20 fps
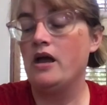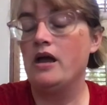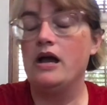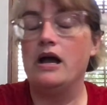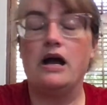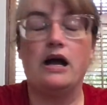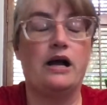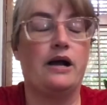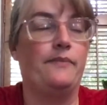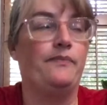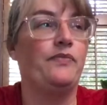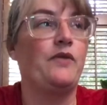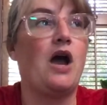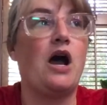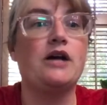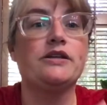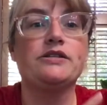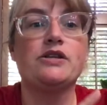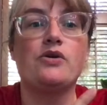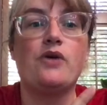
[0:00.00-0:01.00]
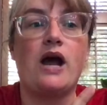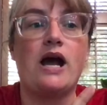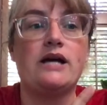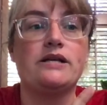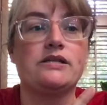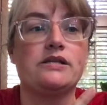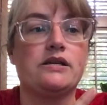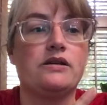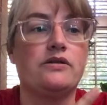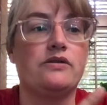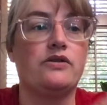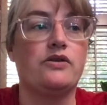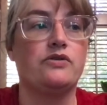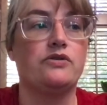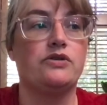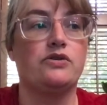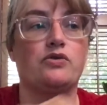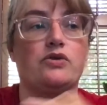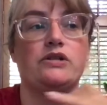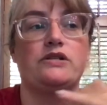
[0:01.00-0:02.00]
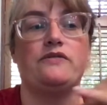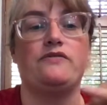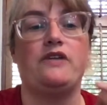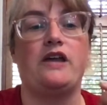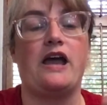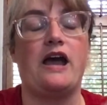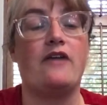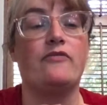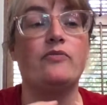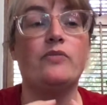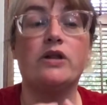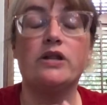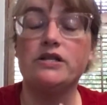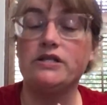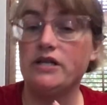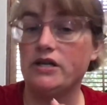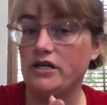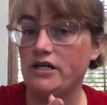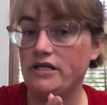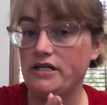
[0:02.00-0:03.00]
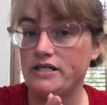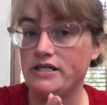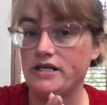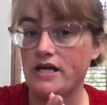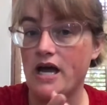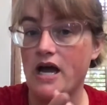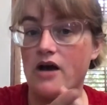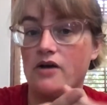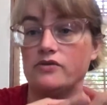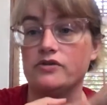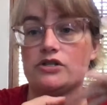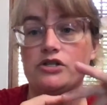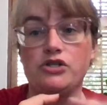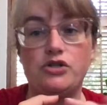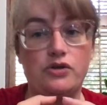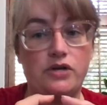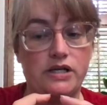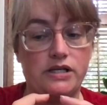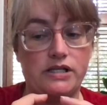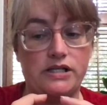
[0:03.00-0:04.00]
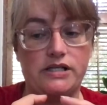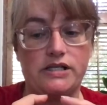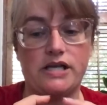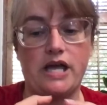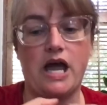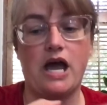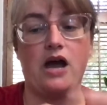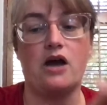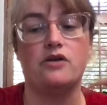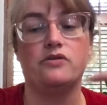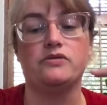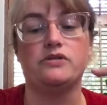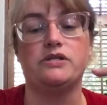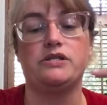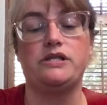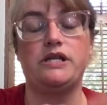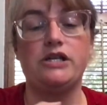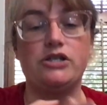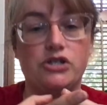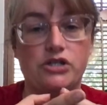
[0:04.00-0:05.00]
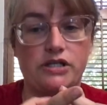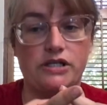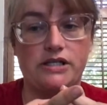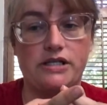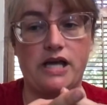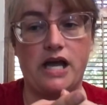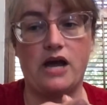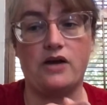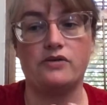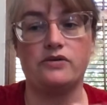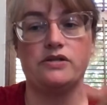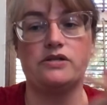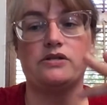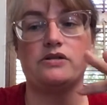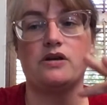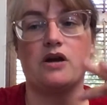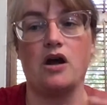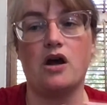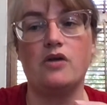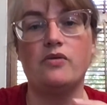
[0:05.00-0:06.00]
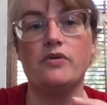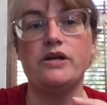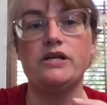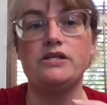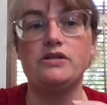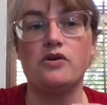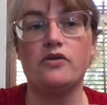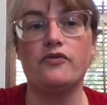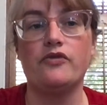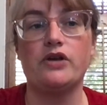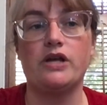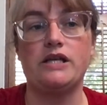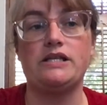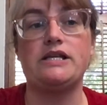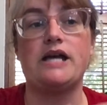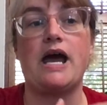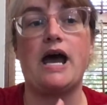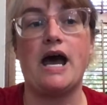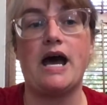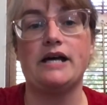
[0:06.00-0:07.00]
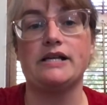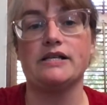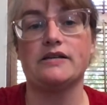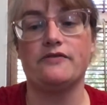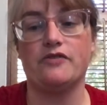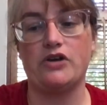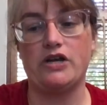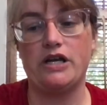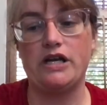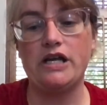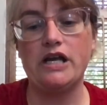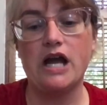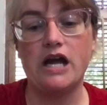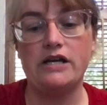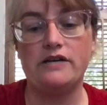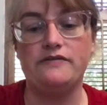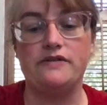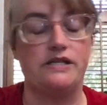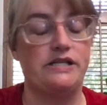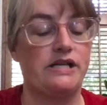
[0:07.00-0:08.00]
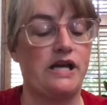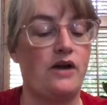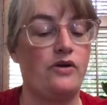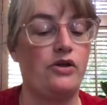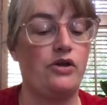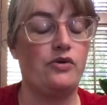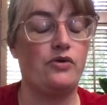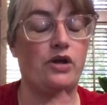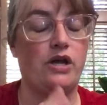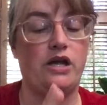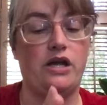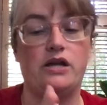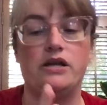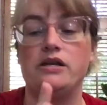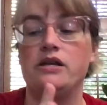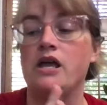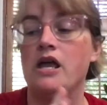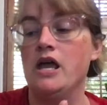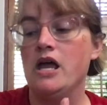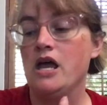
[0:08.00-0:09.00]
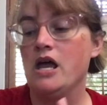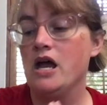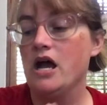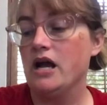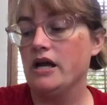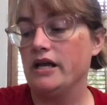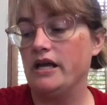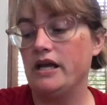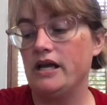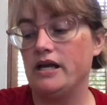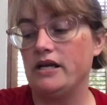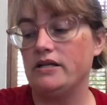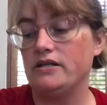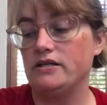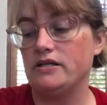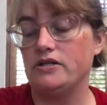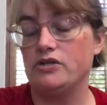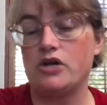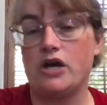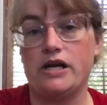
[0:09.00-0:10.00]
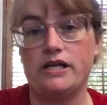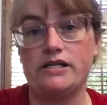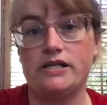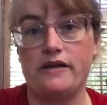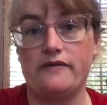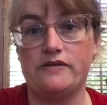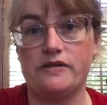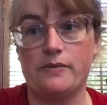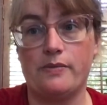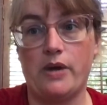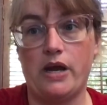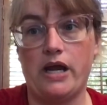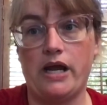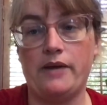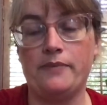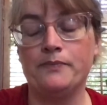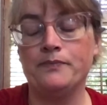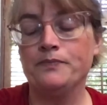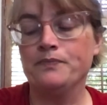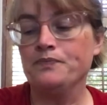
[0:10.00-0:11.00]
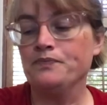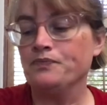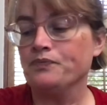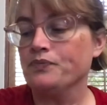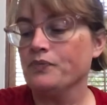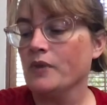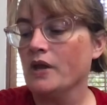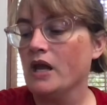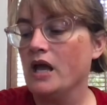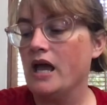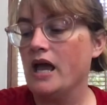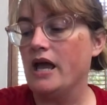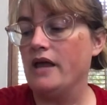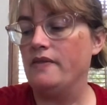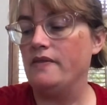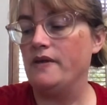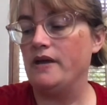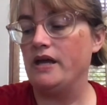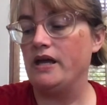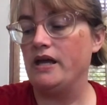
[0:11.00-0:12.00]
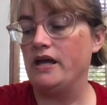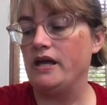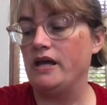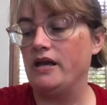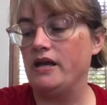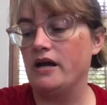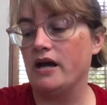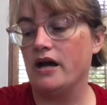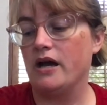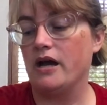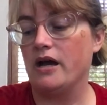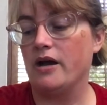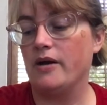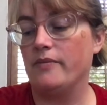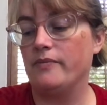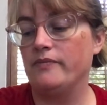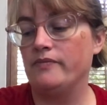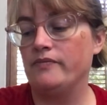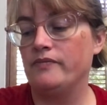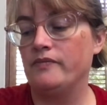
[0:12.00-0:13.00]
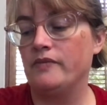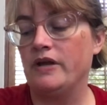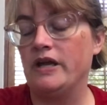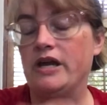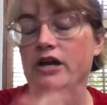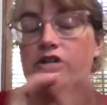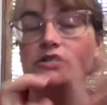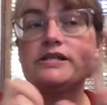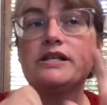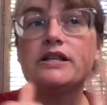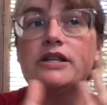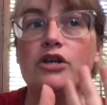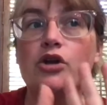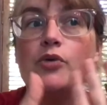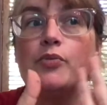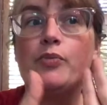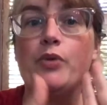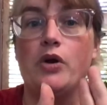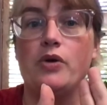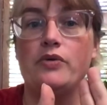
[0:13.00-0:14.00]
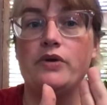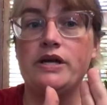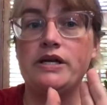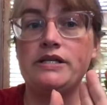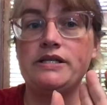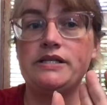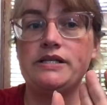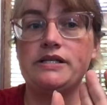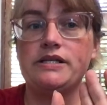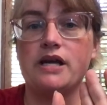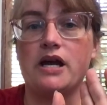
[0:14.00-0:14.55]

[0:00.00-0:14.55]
Also ask those stores if they have military discounts, student discounts, teacher discounts. Always don't forget to ask for any kind of discount you can get to try to save some money. And then Here's a little bonus.